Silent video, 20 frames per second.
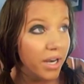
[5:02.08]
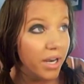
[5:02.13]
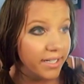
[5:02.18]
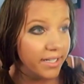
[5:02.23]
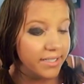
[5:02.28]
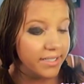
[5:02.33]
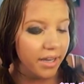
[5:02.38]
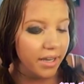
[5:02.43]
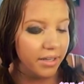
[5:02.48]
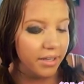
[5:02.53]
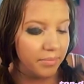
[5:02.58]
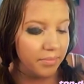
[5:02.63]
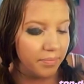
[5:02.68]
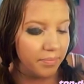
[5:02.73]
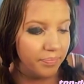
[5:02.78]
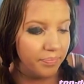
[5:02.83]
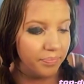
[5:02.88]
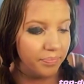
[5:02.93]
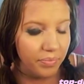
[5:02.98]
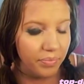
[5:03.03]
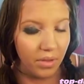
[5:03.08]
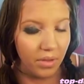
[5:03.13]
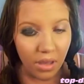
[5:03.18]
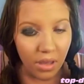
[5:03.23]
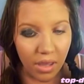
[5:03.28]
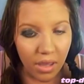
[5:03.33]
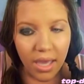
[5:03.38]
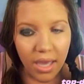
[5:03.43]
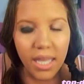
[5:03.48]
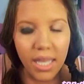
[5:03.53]
have one eye done,
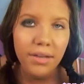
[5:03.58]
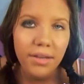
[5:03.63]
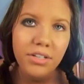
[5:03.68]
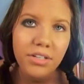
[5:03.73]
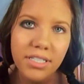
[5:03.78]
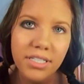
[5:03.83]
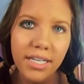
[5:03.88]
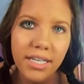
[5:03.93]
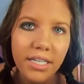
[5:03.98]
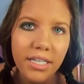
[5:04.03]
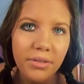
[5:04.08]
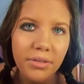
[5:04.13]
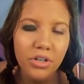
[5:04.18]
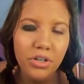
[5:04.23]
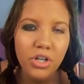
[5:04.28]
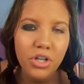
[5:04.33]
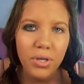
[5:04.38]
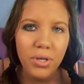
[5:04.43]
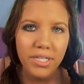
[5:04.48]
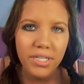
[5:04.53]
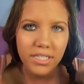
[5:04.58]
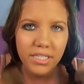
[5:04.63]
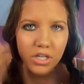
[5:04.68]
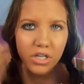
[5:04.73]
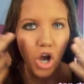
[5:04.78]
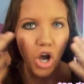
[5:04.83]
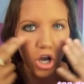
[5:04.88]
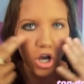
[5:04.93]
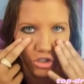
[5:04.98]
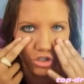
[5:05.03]
and I would just like you to
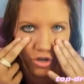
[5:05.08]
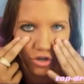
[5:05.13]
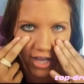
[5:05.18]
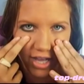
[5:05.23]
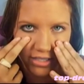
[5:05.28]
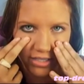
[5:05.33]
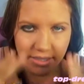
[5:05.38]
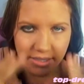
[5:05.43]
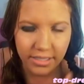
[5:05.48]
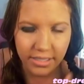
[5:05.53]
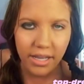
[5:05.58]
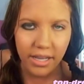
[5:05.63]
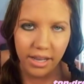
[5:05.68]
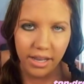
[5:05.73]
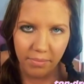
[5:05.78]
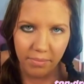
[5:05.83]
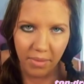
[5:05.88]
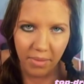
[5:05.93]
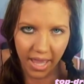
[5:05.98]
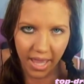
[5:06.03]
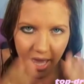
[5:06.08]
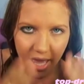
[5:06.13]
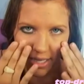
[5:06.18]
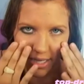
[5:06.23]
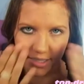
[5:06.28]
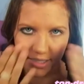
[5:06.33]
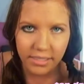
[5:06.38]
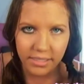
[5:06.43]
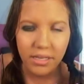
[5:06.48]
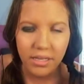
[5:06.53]
notice the contrast in
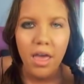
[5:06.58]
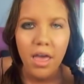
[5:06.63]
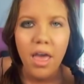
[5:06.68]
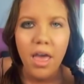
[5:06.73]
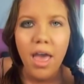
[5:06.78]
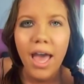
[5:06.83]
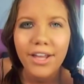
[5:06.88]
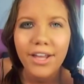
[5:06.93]
my eyes.